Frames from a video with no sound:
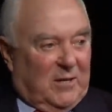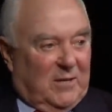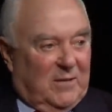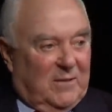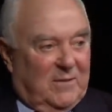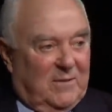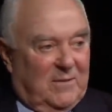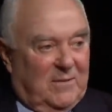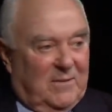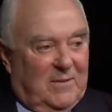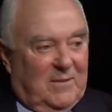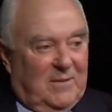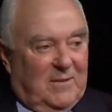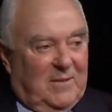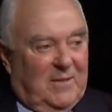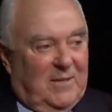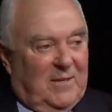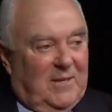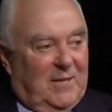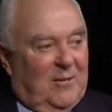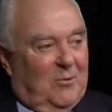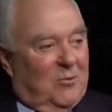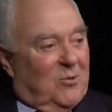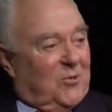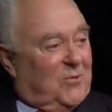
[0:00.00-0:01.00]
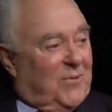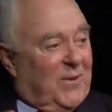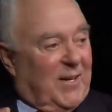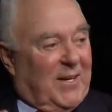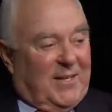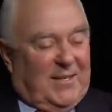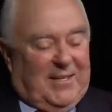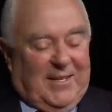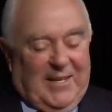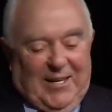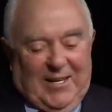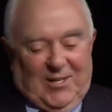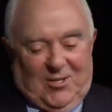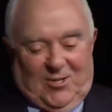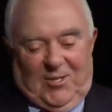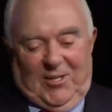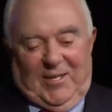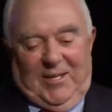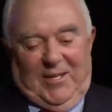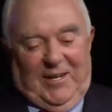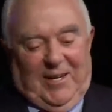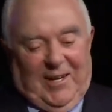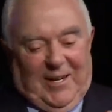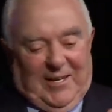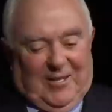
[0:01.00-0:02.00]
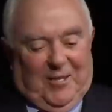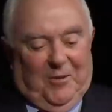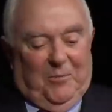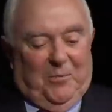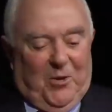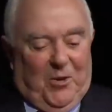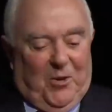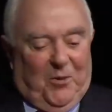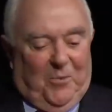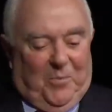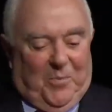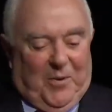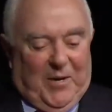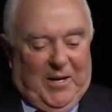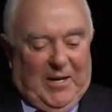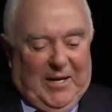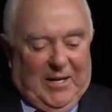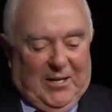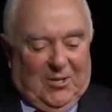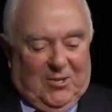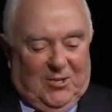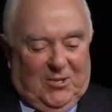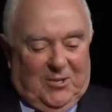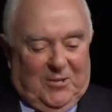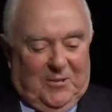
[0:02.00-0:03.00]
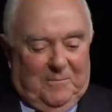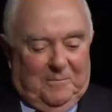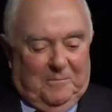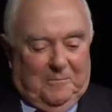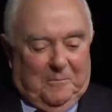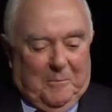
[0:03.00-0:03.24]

It was fantastic. He got the bill passed.